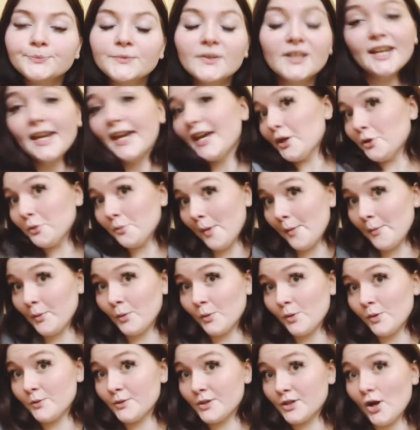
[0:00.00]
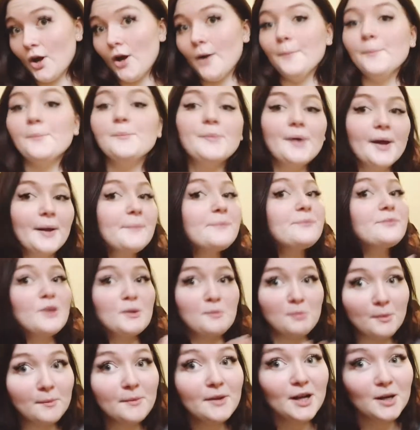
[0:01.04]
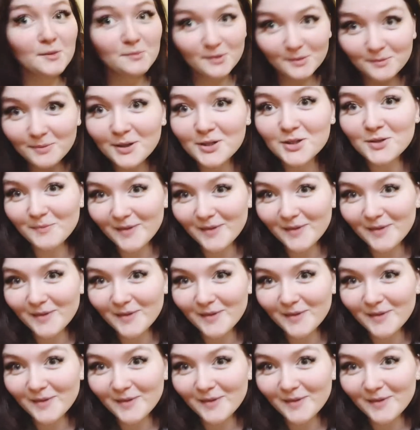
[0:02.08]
Okay, I don't remember what it was called, but they put me on a blood pressure